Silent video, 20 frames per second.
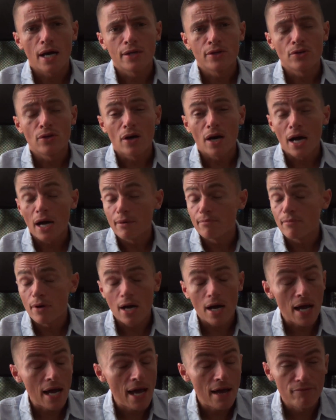You know, I
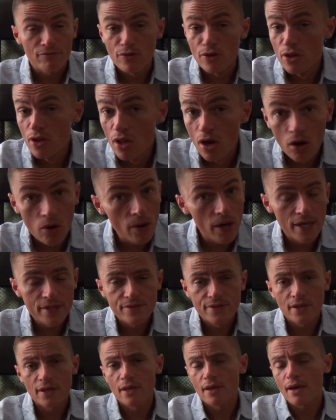have no
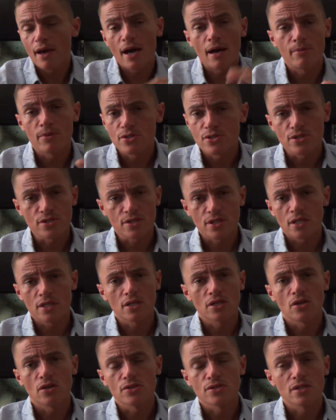idea how much it's
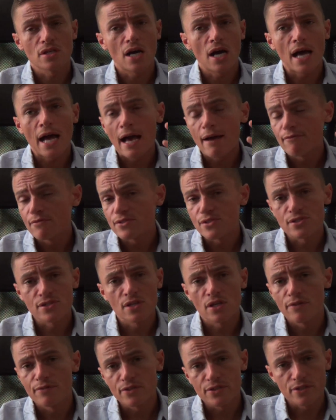gonna cost. I haven't
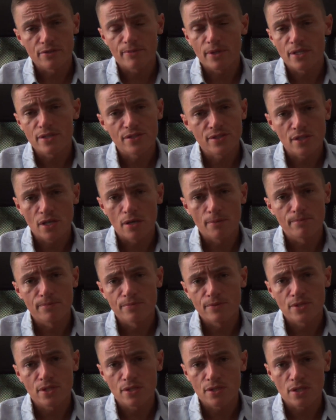serviced my sub
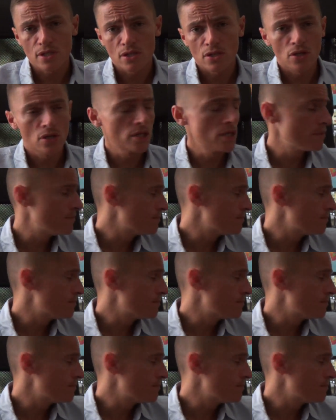since I got